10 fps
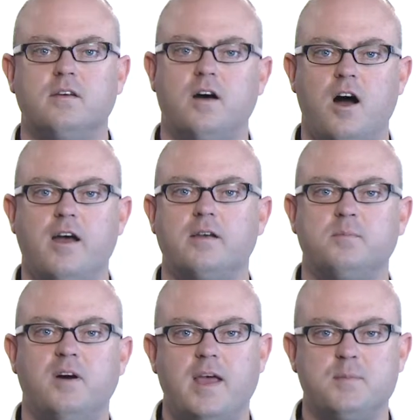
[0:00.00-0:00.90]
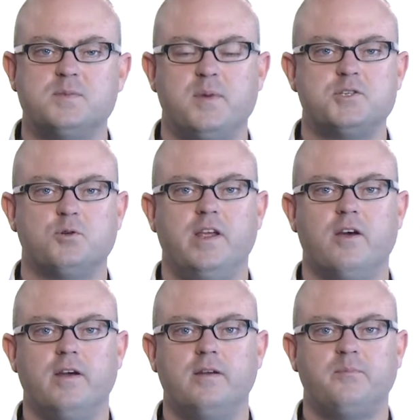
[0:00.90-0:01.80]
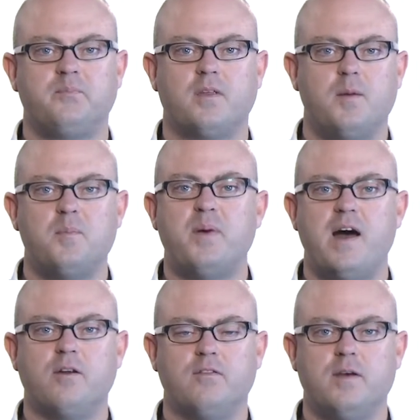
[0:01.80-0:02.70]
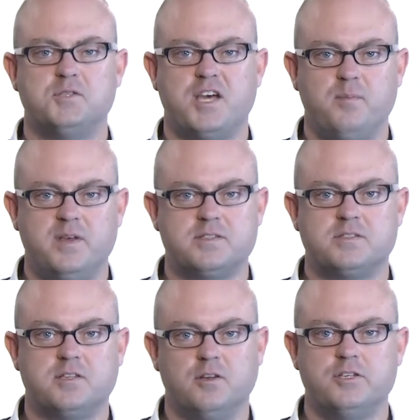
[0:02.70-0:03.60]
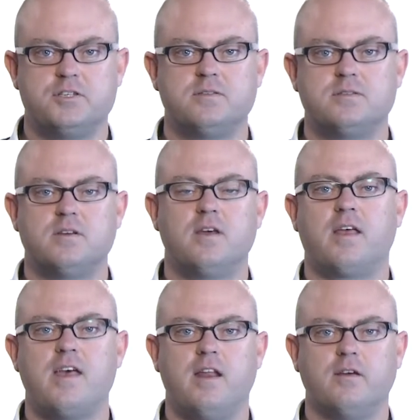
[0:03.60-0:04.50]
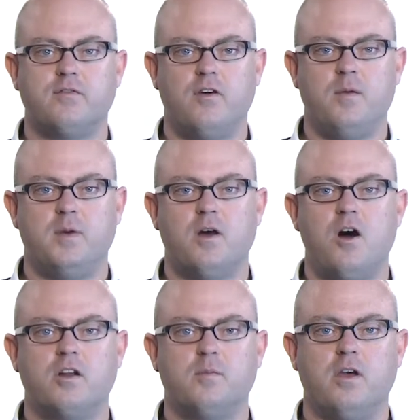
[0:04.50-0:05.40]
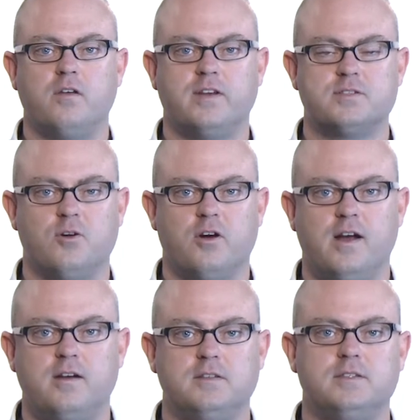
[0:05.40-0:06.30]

Hi, my name is Mitchell Neary. I'm a partner of MJ Business Solutions, an accounting firm in Heidelberg, Victoria.